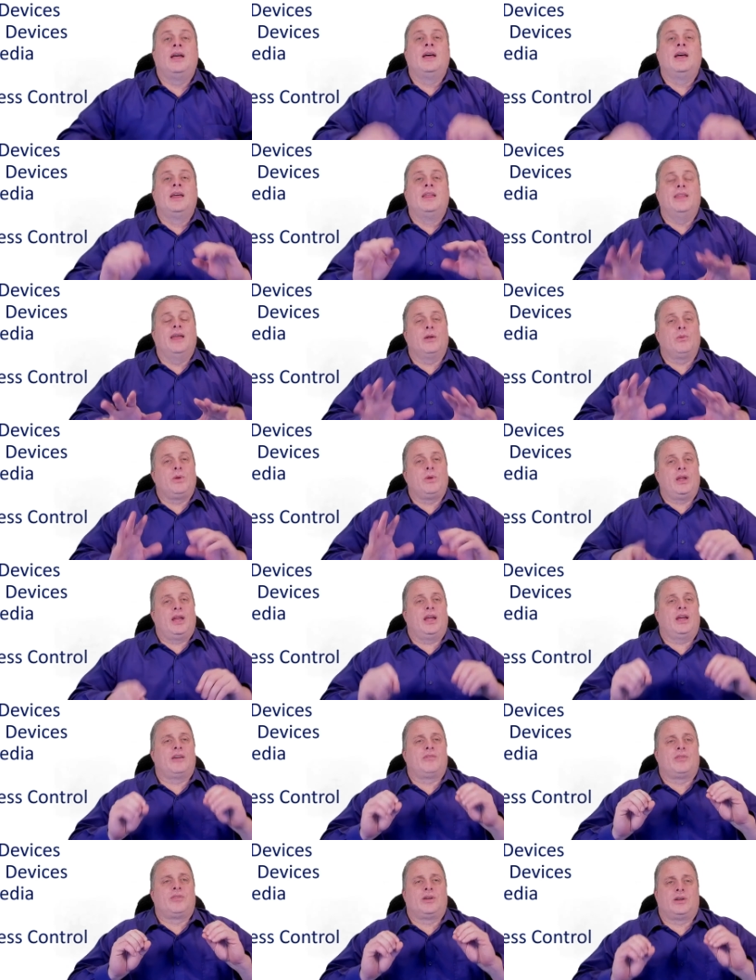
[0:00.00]
Then we
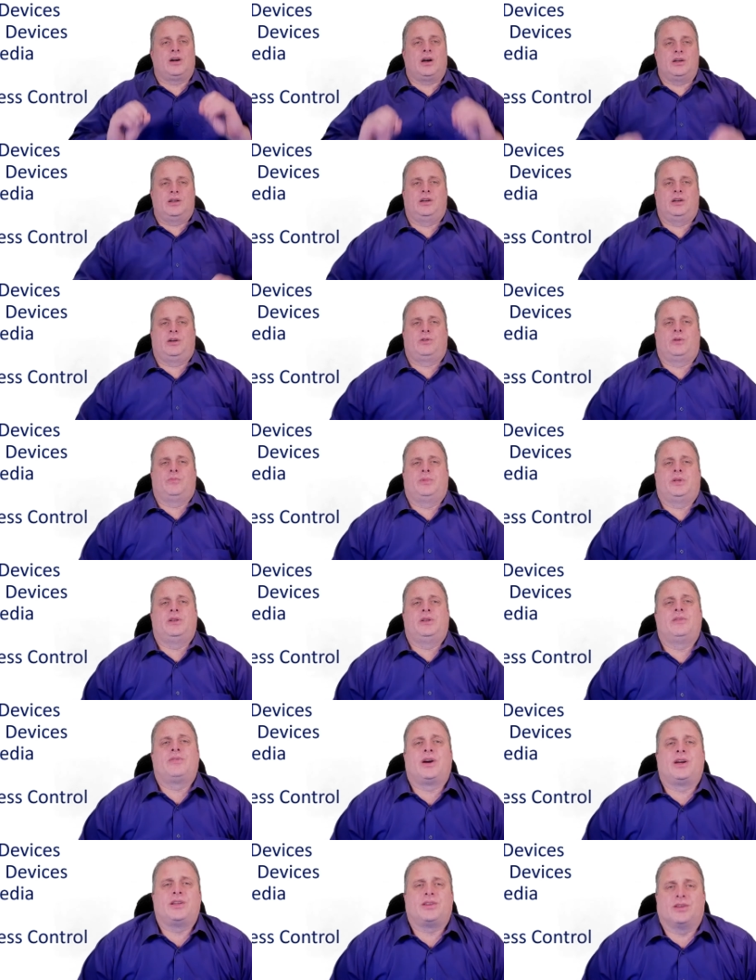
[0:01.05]
have unencrypted
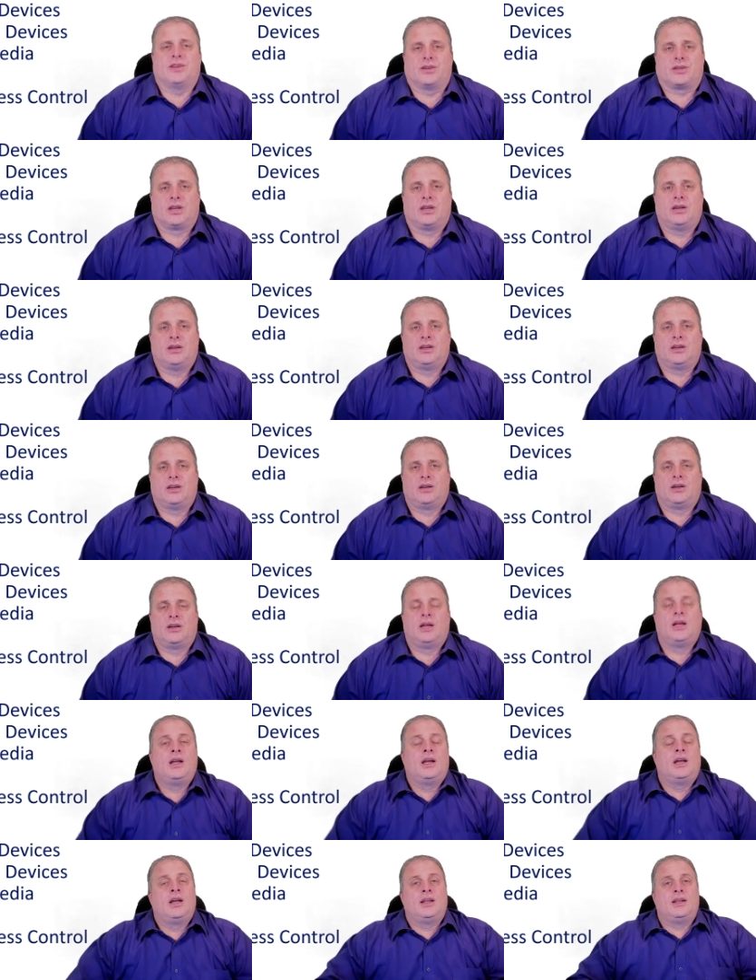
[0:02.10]
devices.
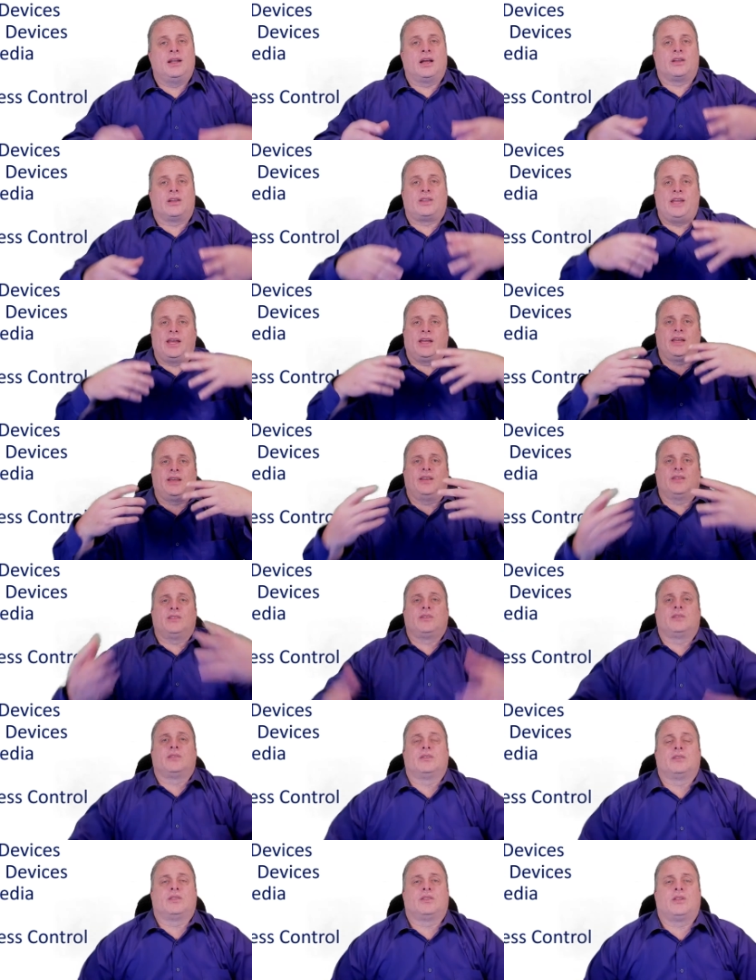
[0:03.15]
Now take a
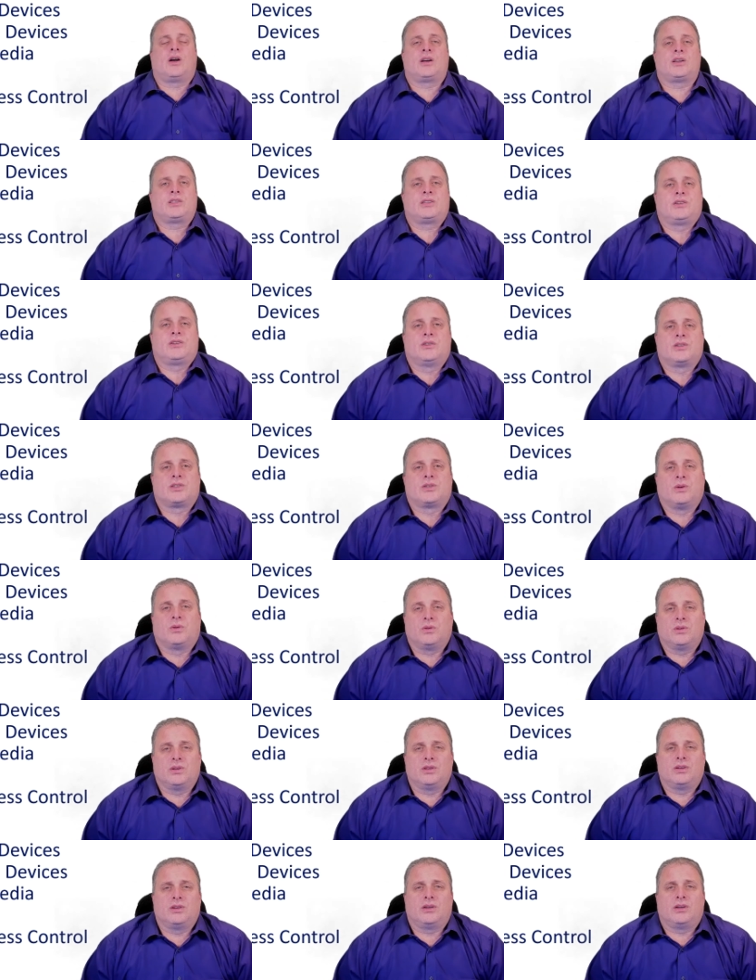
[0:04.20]
lost or
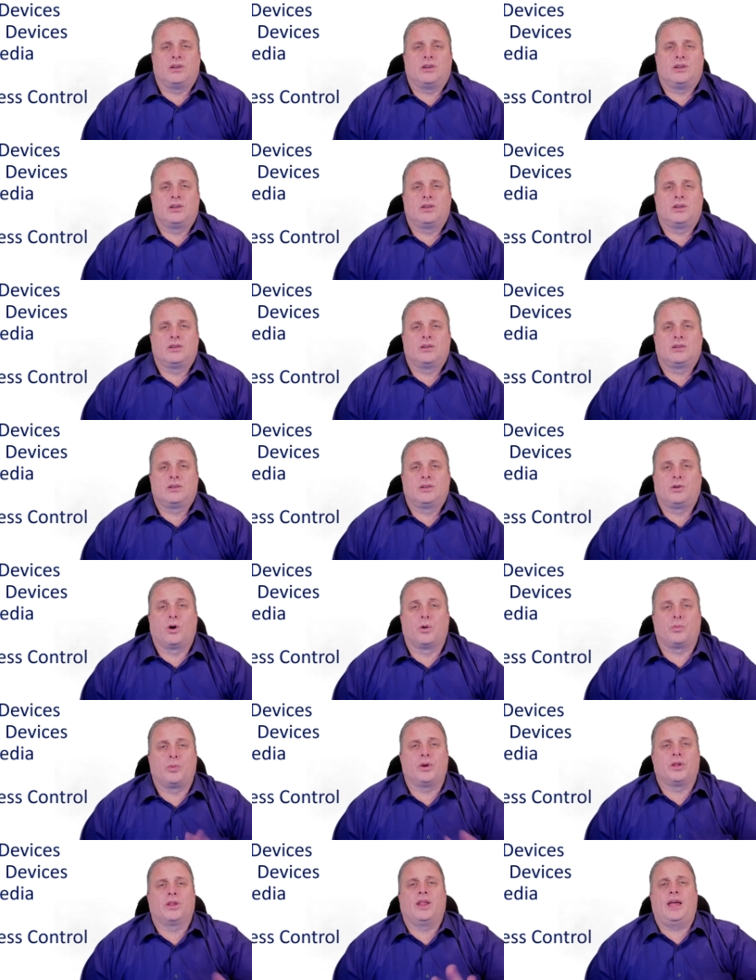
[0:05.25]
stolen
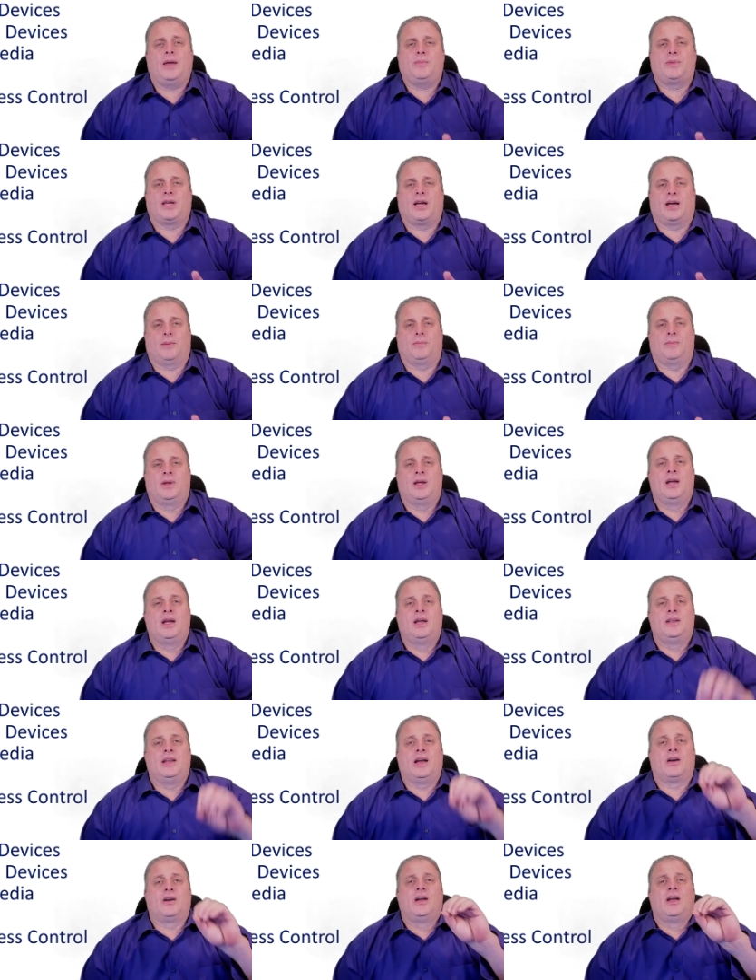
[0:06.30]
corporate laptop.
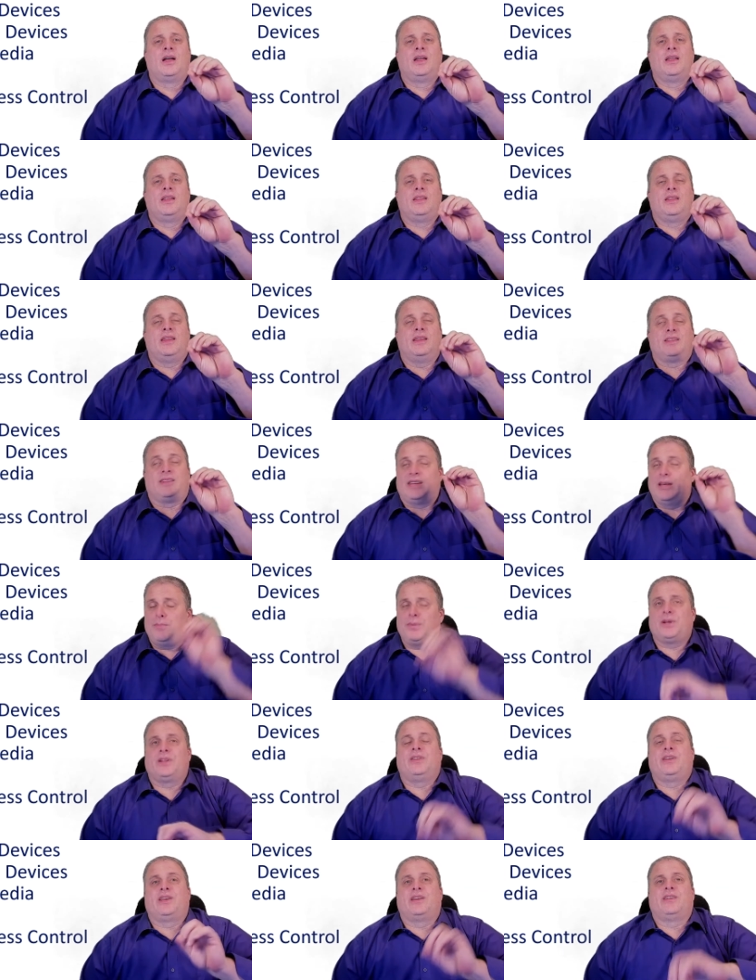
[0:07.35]
Now it
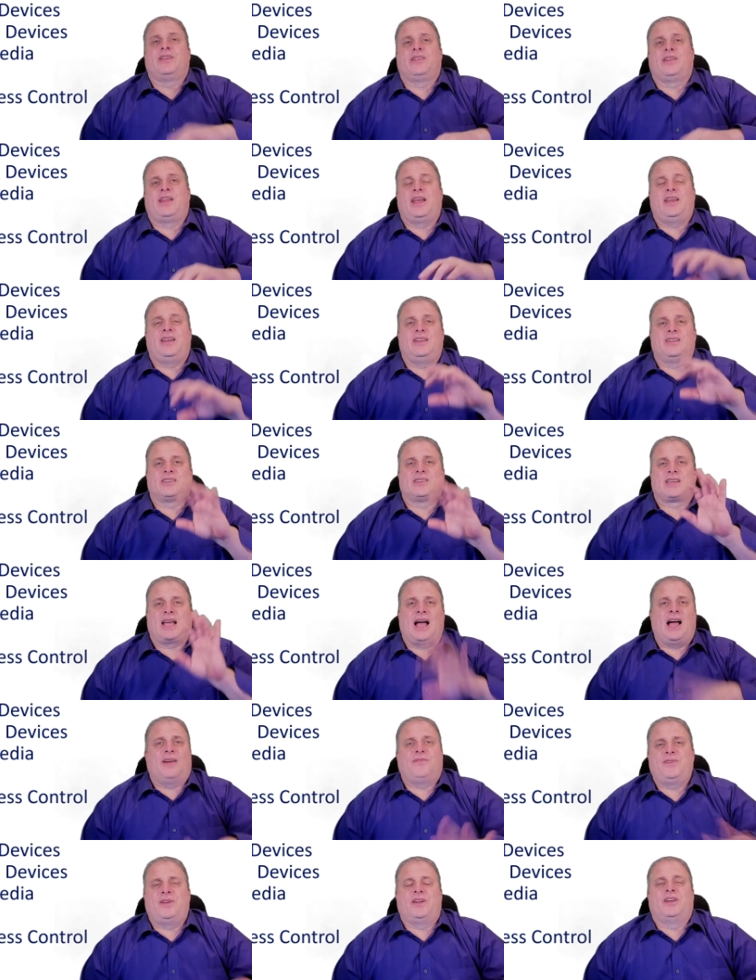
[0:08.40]
typically contains
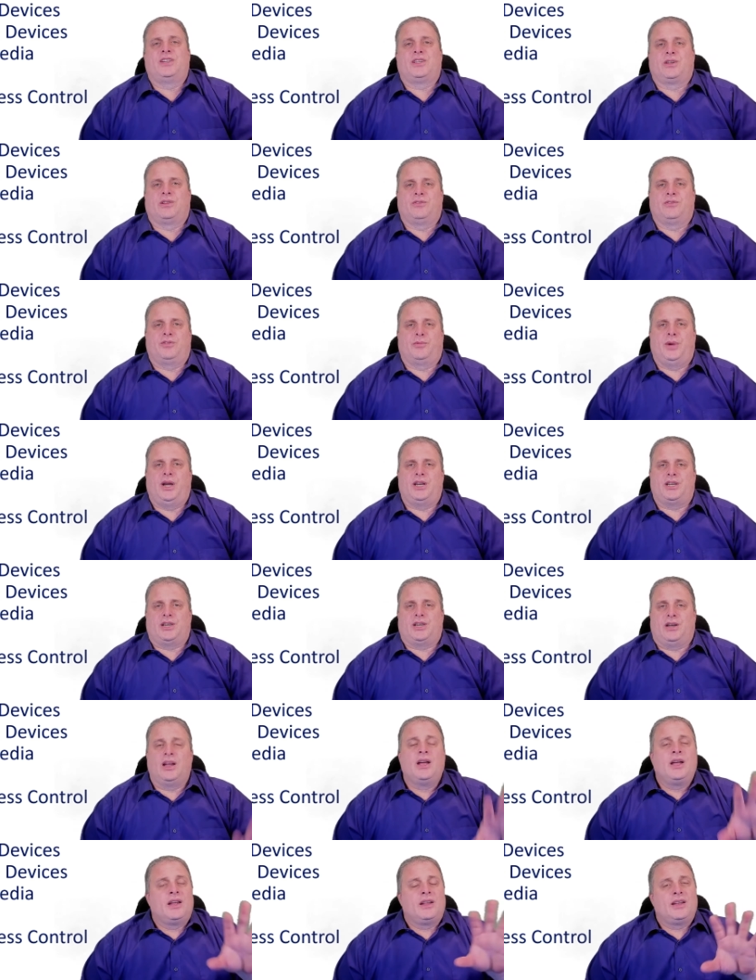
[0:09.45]
confidential information.
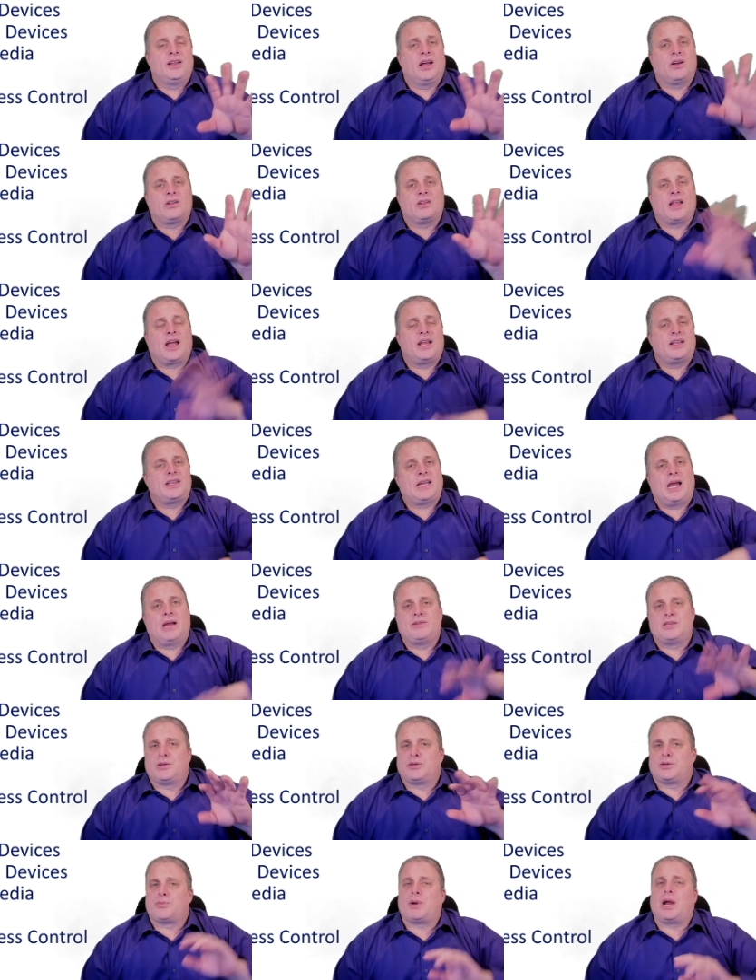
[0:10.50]
Now, a lot of times
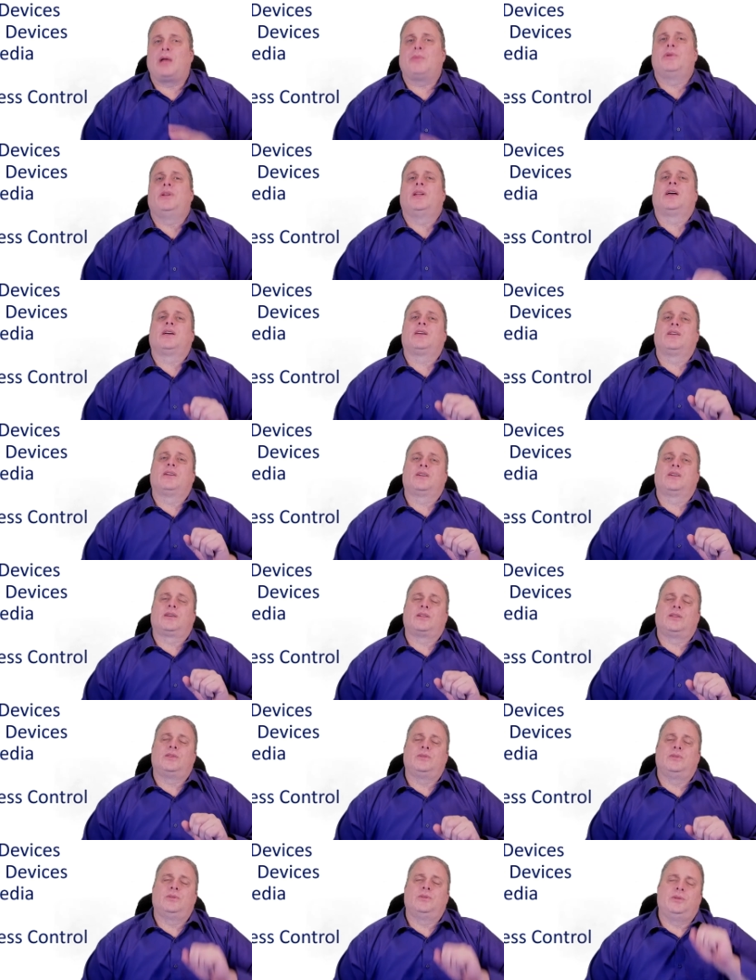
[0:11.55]
it's probably not going to
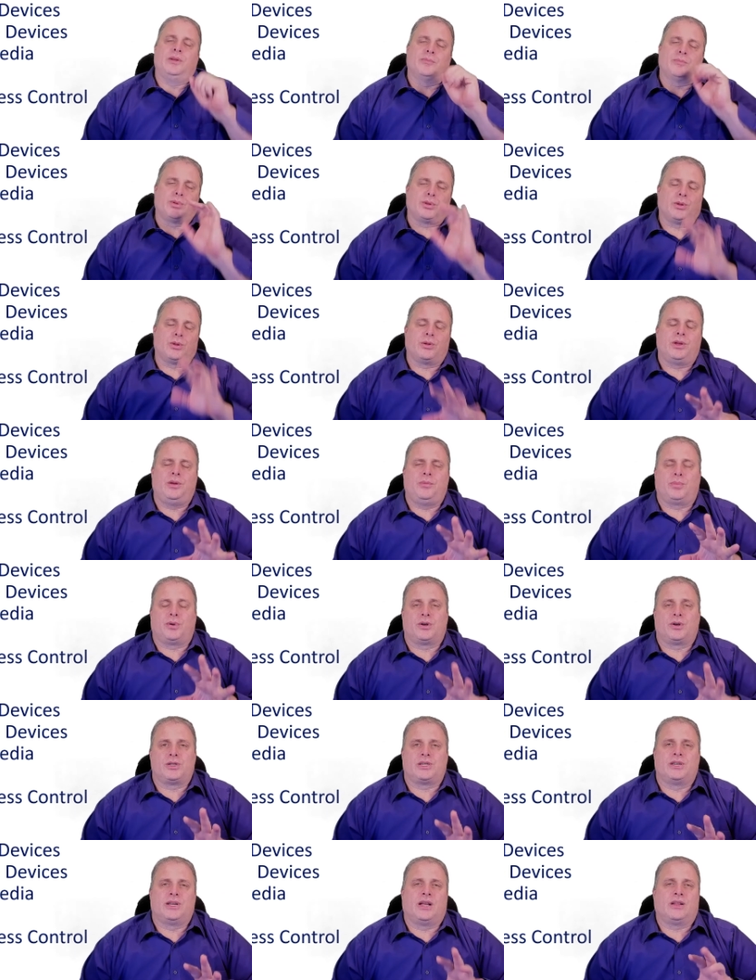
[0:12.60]
include employee
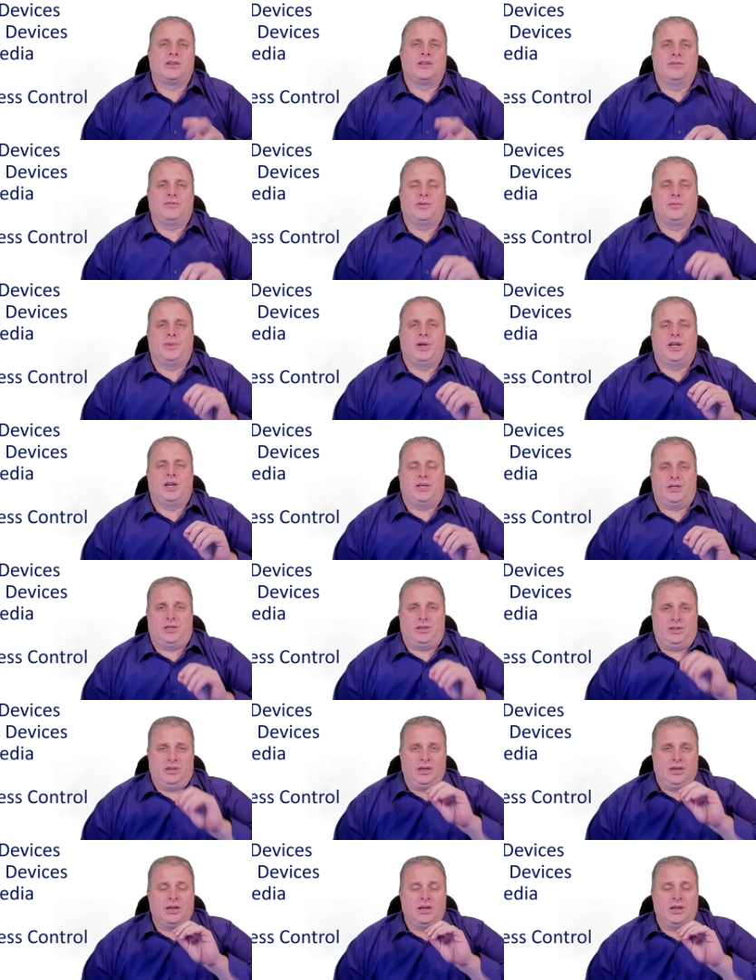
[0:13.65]
personnel information,